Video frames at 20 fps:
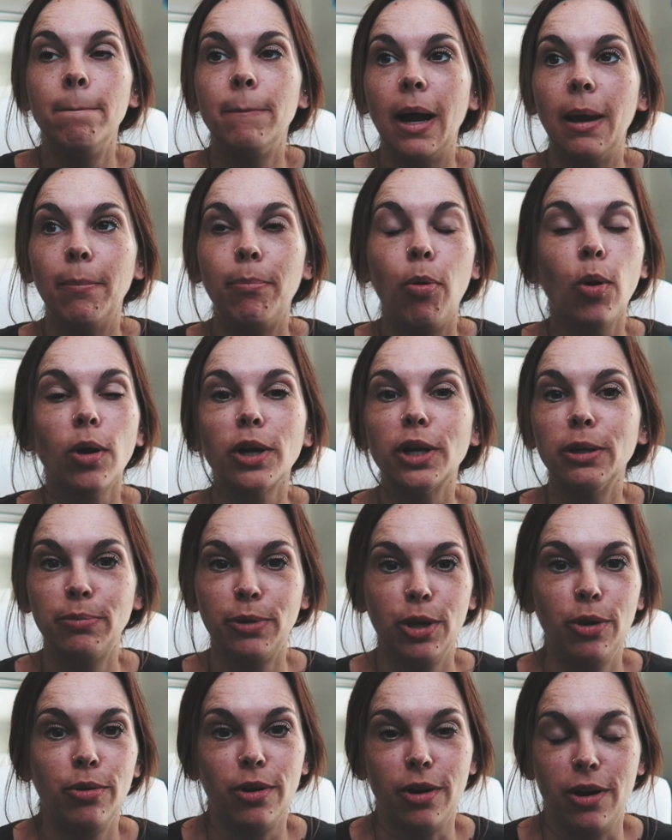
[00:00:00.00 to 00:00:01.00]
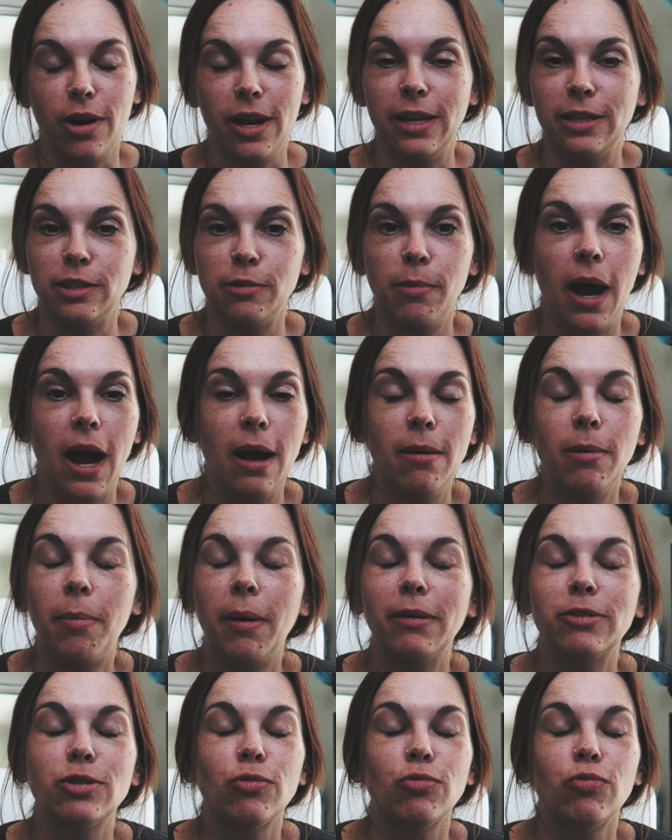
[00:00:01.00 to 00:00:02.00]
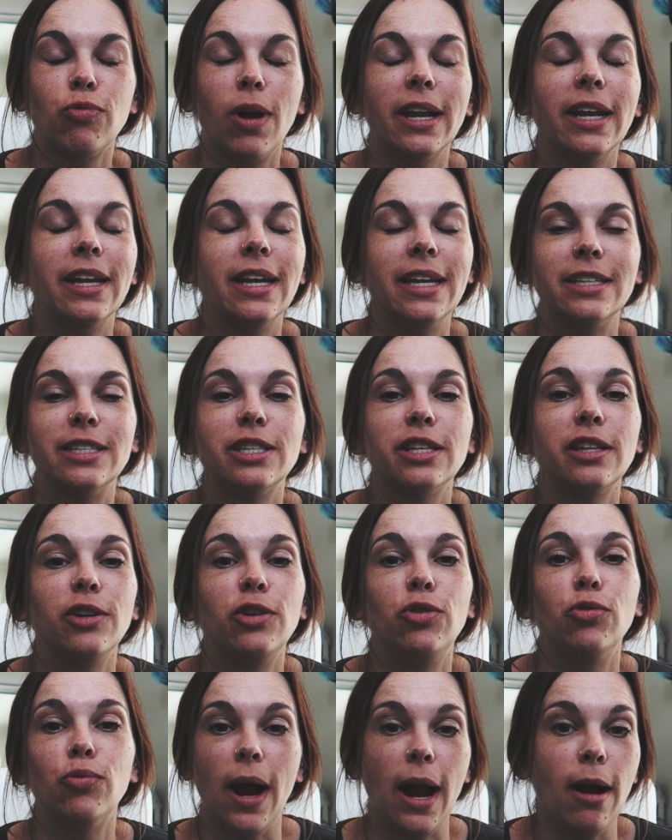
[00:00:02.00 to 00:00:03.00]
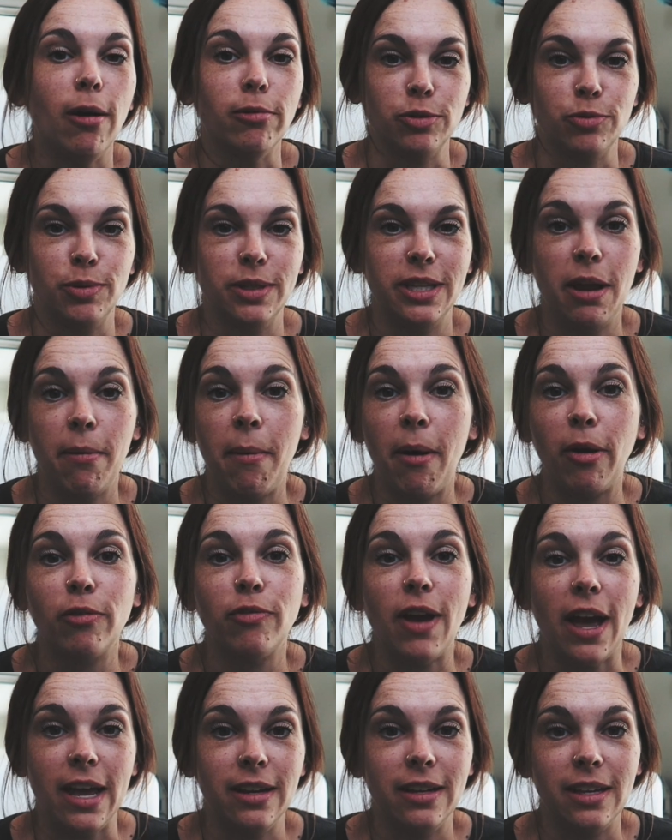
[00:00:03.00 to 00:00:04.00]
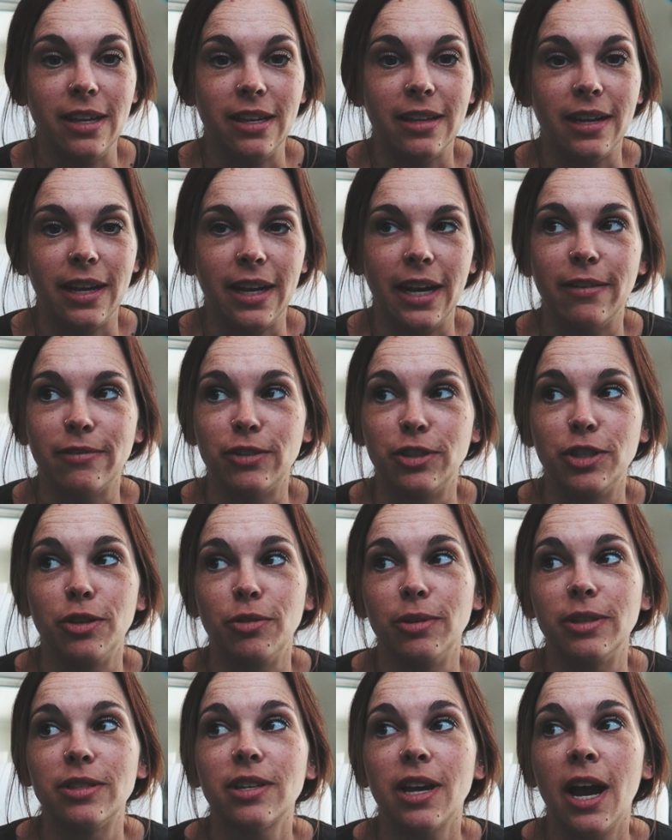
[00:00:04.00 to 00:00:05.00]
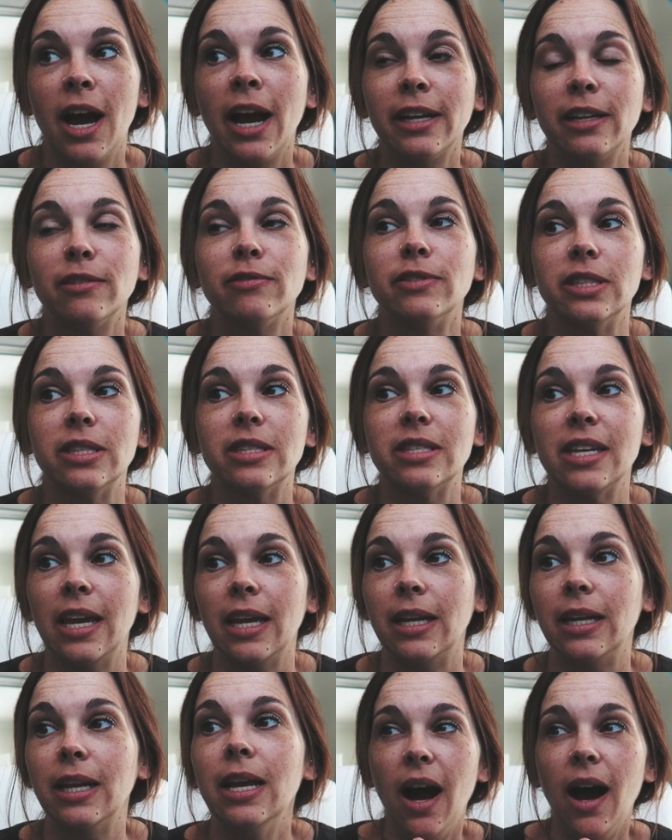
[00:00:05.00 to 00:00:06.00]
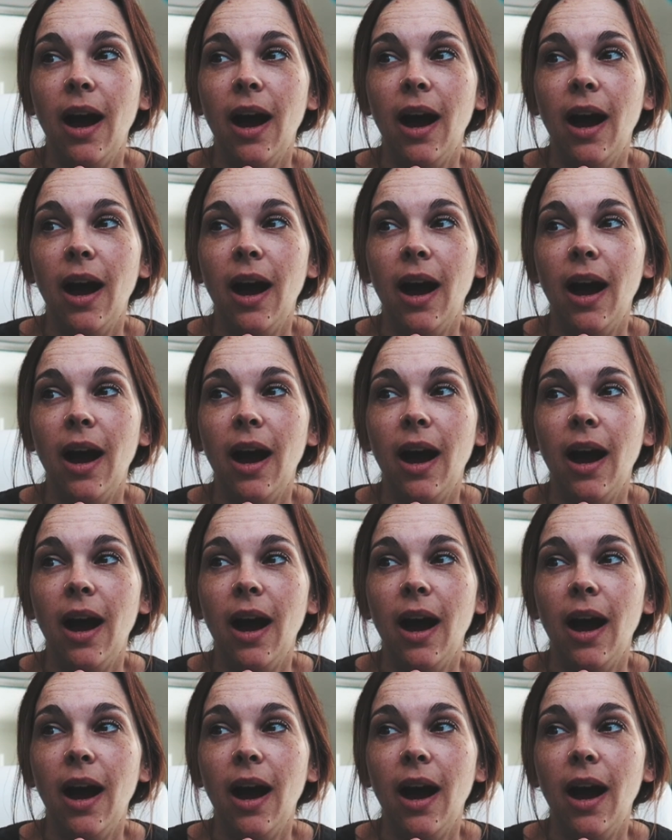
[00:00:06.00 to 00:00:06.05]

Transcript: My poor computer I'm about to run it into the ground with the amount of editing that I have to do. It's kind of insane.